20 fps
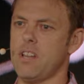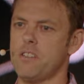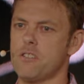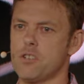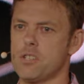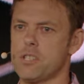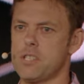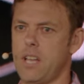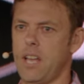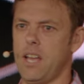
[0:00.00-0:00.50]

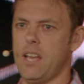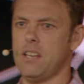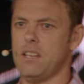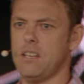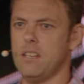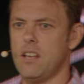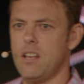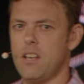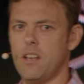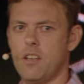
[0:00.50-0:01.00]

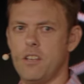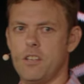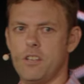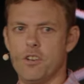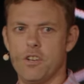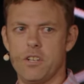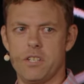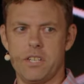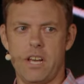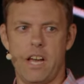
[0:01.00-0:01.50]
understand
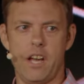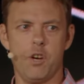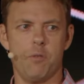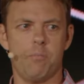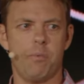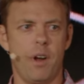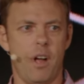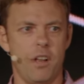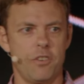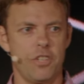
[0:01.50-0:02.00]
your
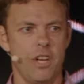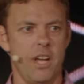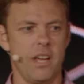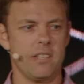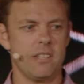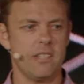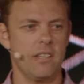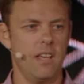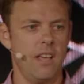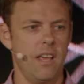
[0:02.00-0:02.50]
entire
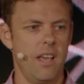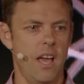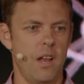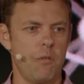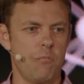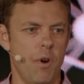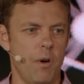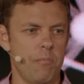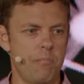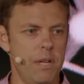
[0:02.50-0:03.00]
project
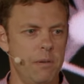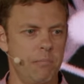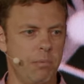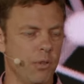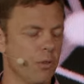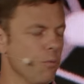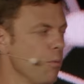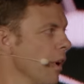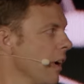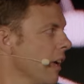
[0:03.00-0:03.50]
and what
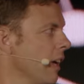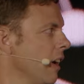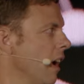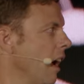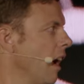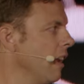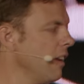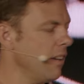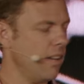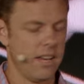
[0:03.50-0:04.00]
people are working
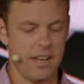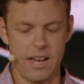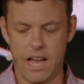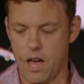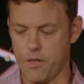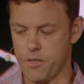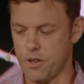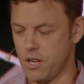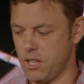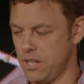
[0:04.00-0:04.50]
on and
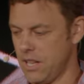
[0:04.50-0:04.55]
how they're